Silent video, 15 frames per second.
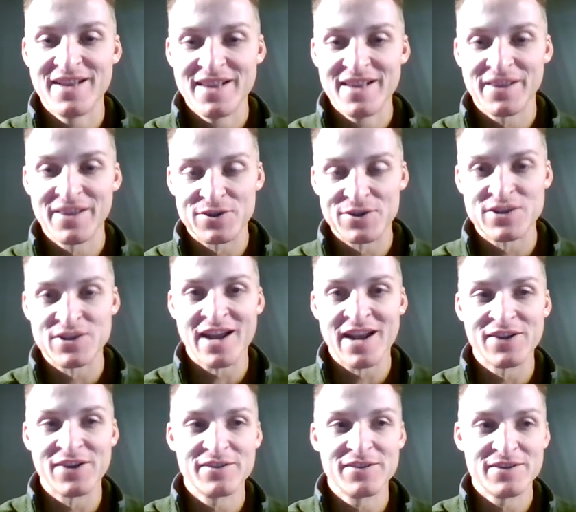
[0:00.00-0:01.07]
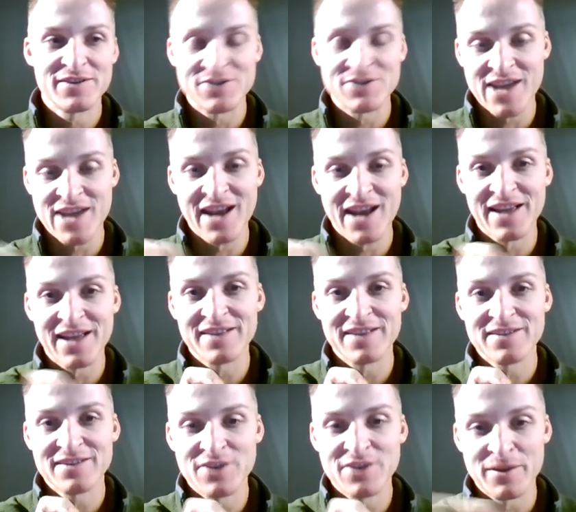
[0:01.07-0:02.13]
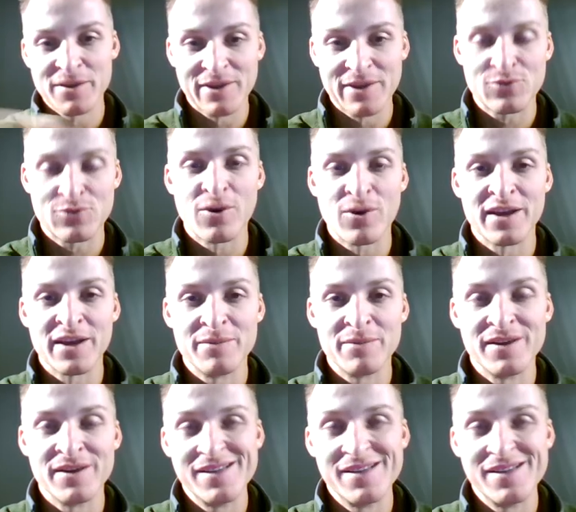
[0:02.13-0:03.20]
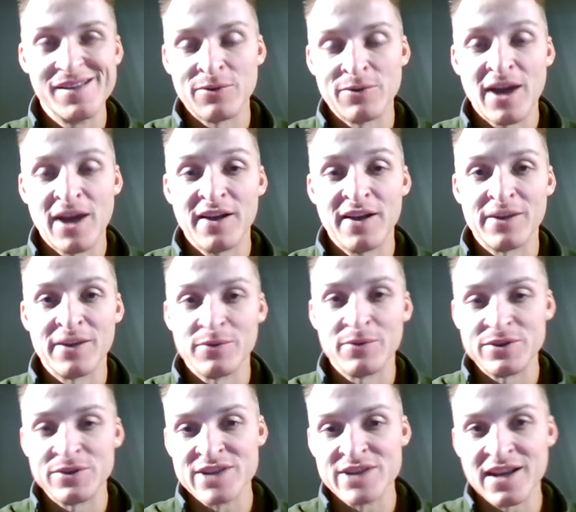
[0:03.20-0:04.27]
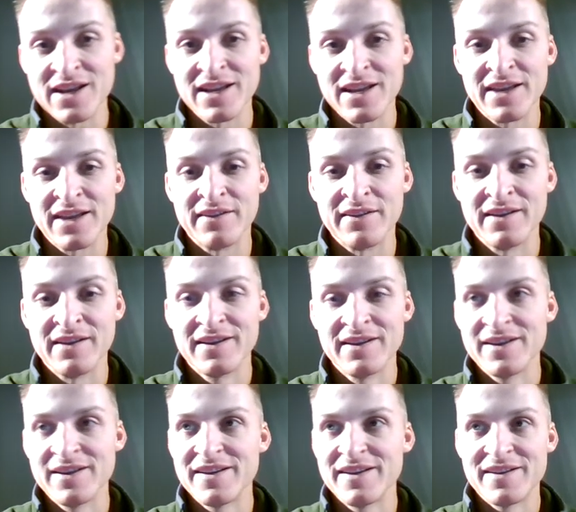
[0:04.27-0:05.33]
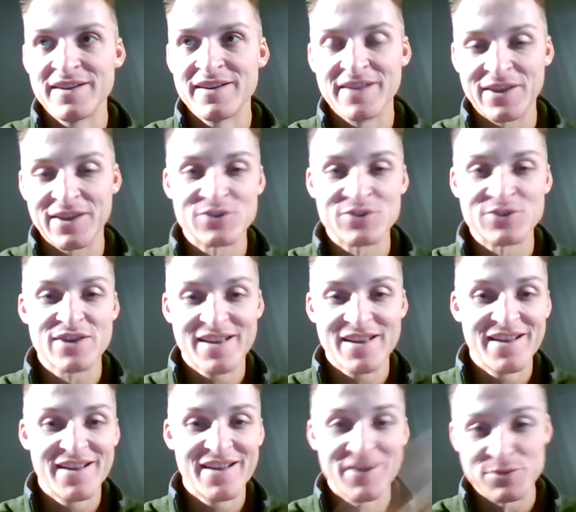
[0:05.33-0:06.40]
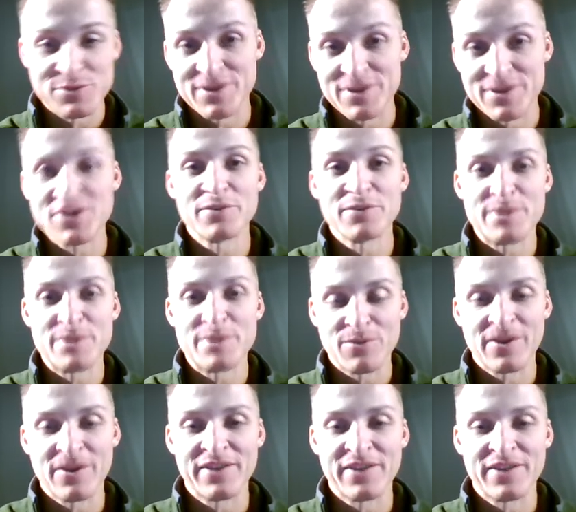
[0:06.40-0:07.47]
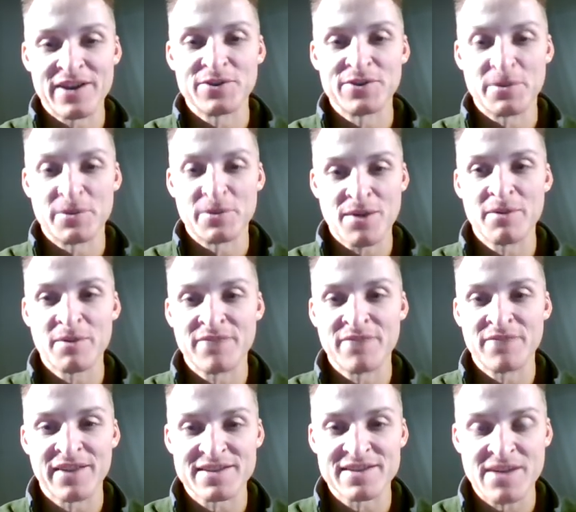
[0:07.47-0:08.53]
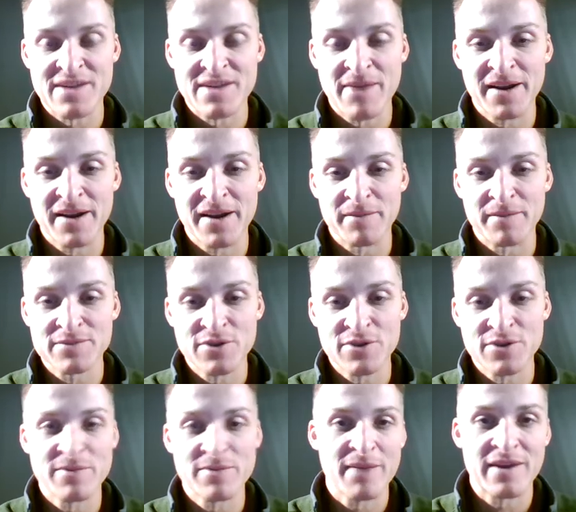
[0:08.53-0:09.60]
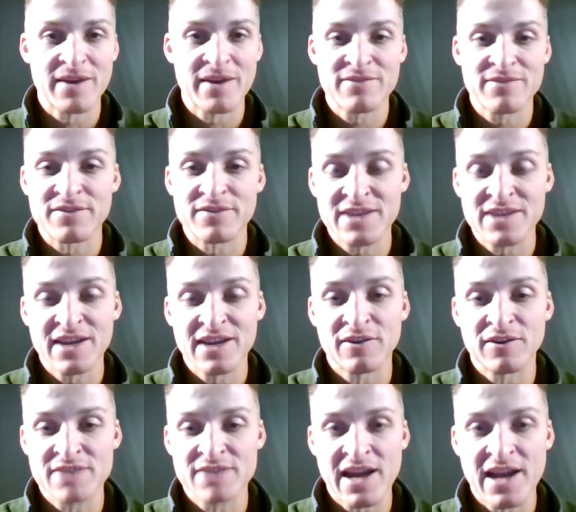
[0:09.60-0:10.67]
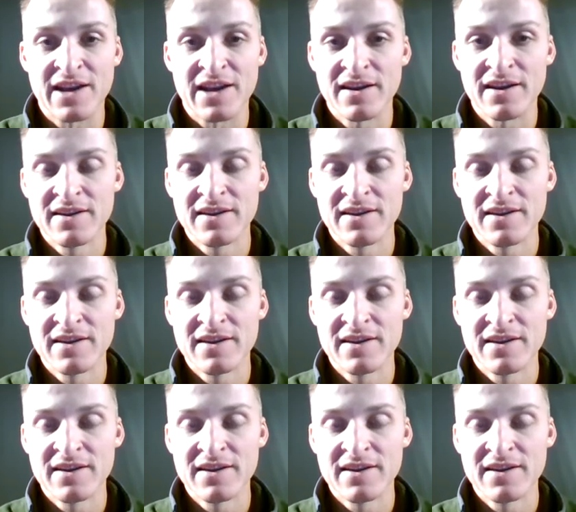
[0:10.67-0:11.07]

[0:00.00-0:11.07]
like you're saying, you scan it, you're going to make 20, but in reality, when you send it in, like there's a bunch of other people around the country that probably found that same item. So you might make 15 or 10.